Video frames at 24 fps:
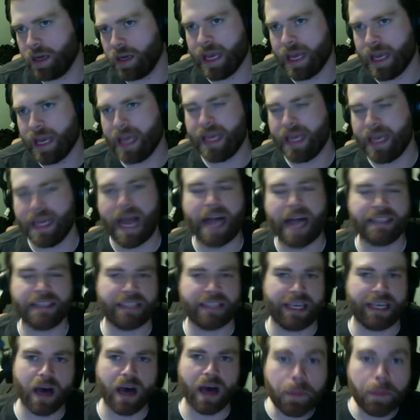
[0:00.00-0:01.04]
it has
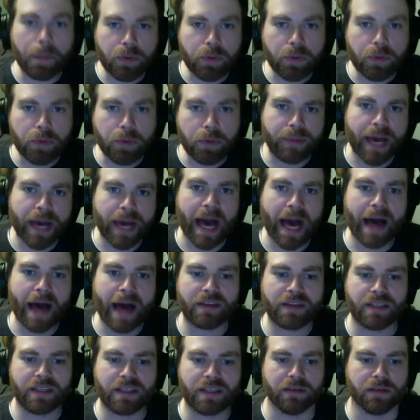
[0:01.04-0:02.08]
like upgrade
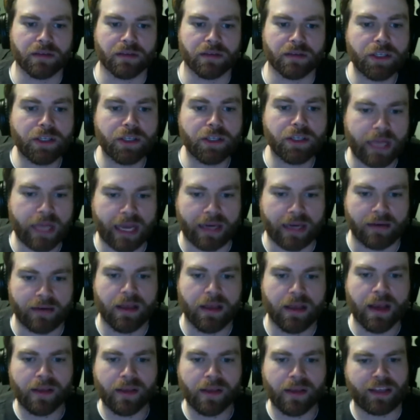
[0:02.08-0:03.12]
paths and loot, and
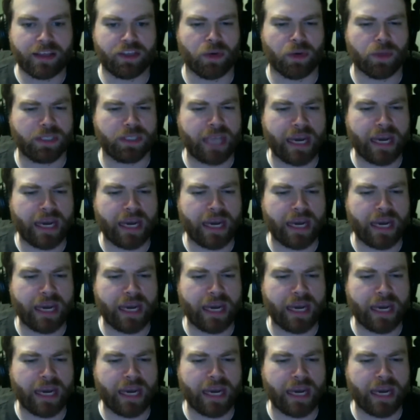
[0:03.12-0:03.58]
like so it's